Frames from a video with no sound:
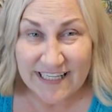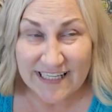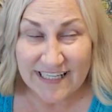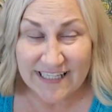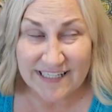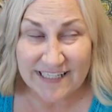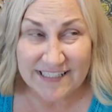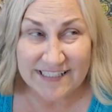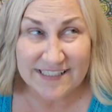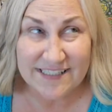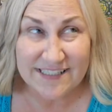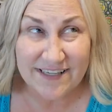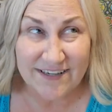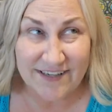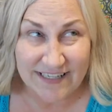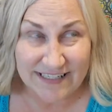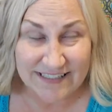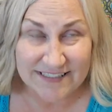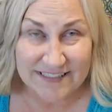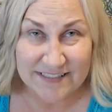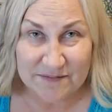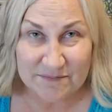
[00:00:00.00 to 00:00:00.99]
It is
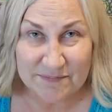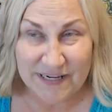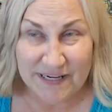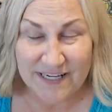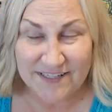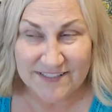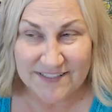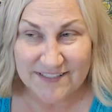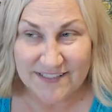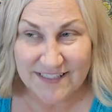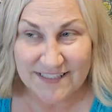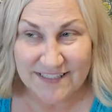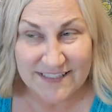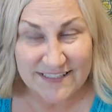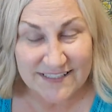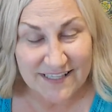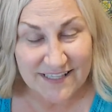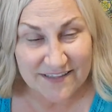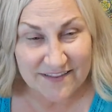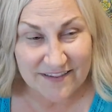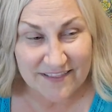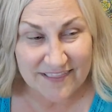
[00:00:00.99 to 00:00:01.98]
awesome. I also got this
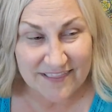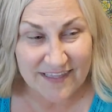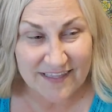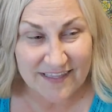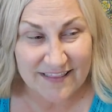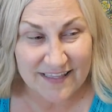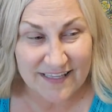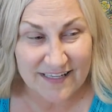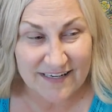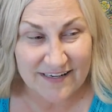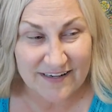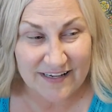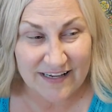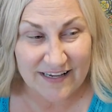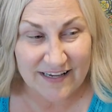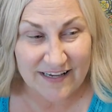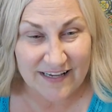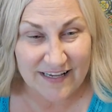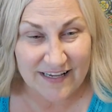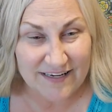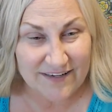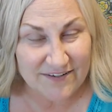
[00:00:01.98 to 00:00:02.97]
other thing that
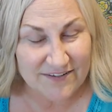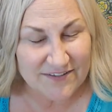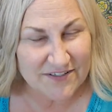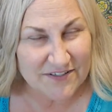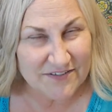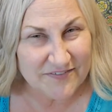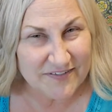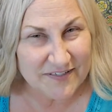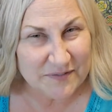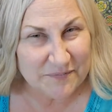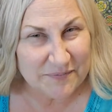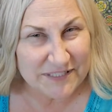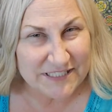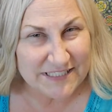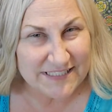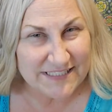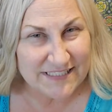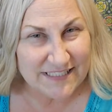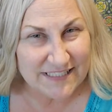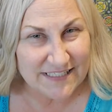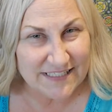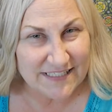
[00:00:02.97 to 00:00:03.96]
I don't know if anybody's
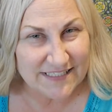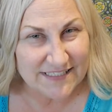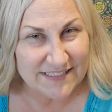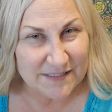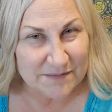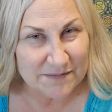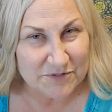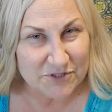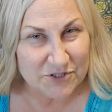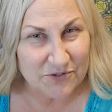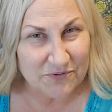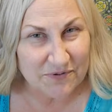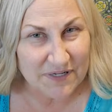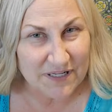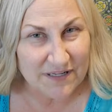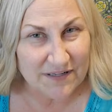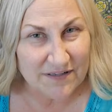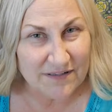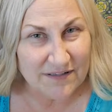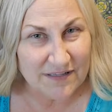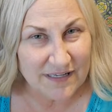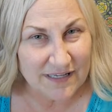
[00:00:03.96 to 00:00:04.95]
seen it except
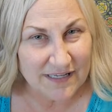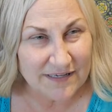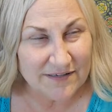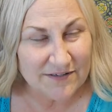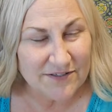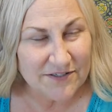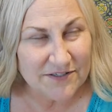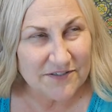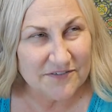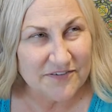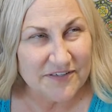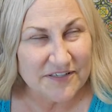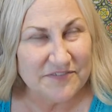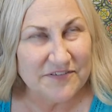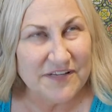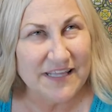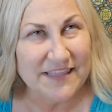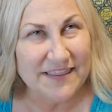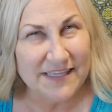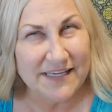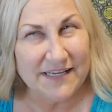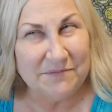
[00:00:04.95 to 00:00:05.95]
Joelle. I don't know if I,
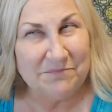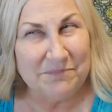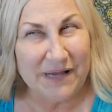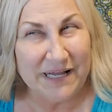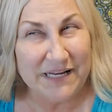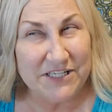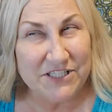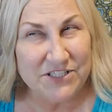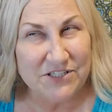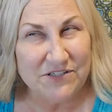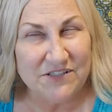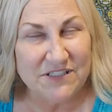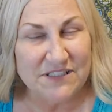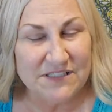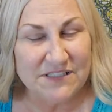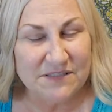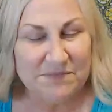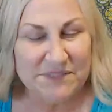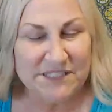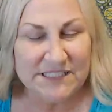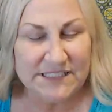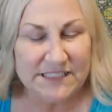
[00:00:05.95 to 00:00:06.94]
I think I might have shown it
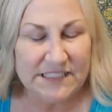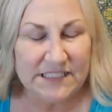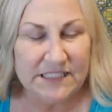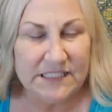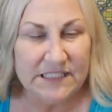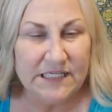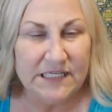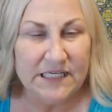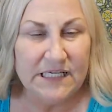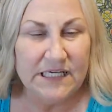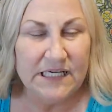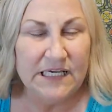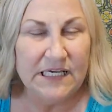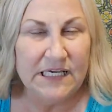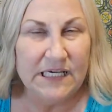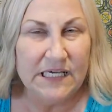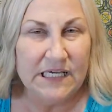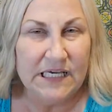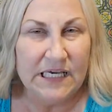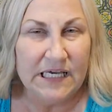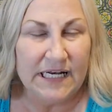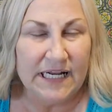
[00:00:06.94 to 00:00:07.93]
to Misty
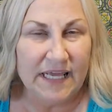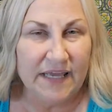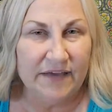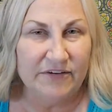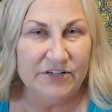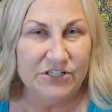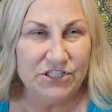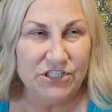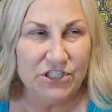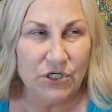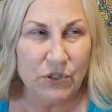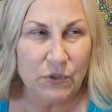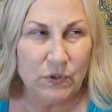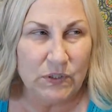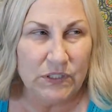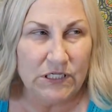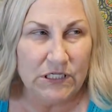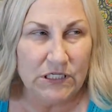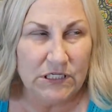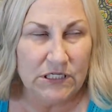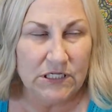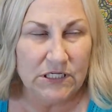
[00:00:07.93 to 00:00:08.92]
and I haven't shown
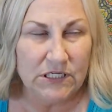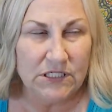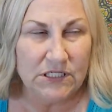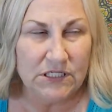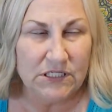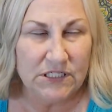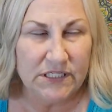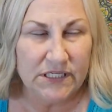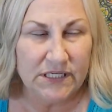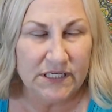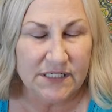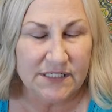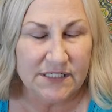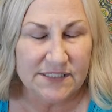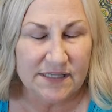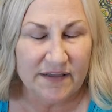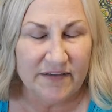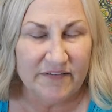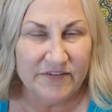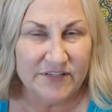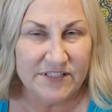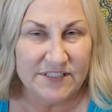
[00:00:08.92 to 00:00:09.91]
it yet because
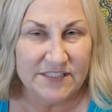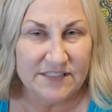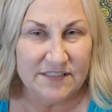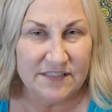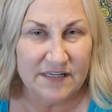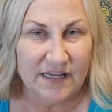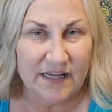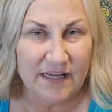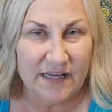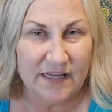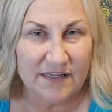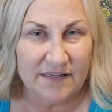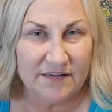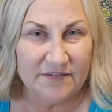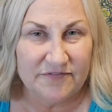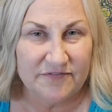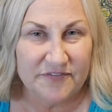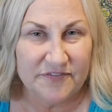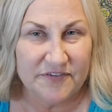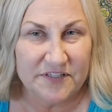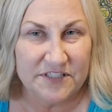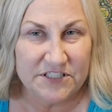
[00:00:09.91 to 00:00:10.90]
I haven't uh,
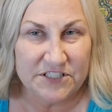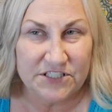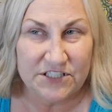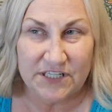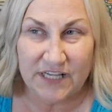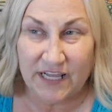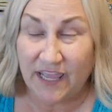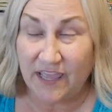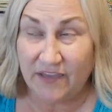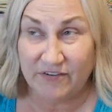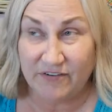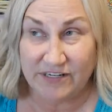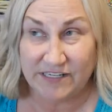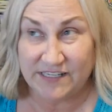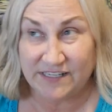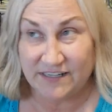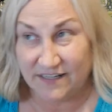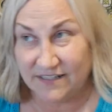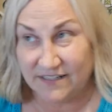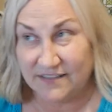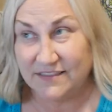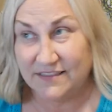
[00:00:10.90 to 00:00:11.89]
finished, I haven't
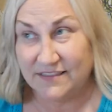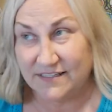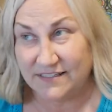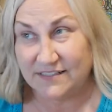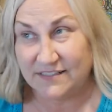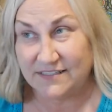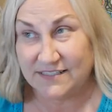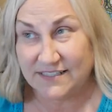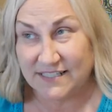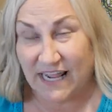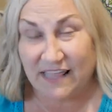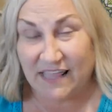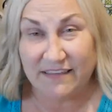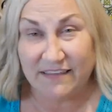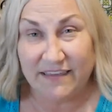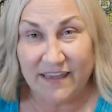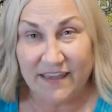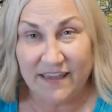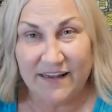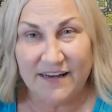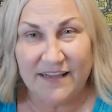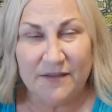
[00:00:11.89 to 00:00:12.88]
done the
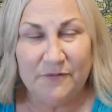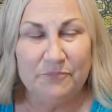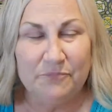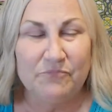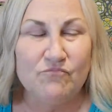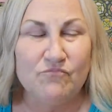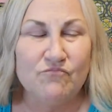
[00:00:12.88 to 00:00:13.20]
styling on it.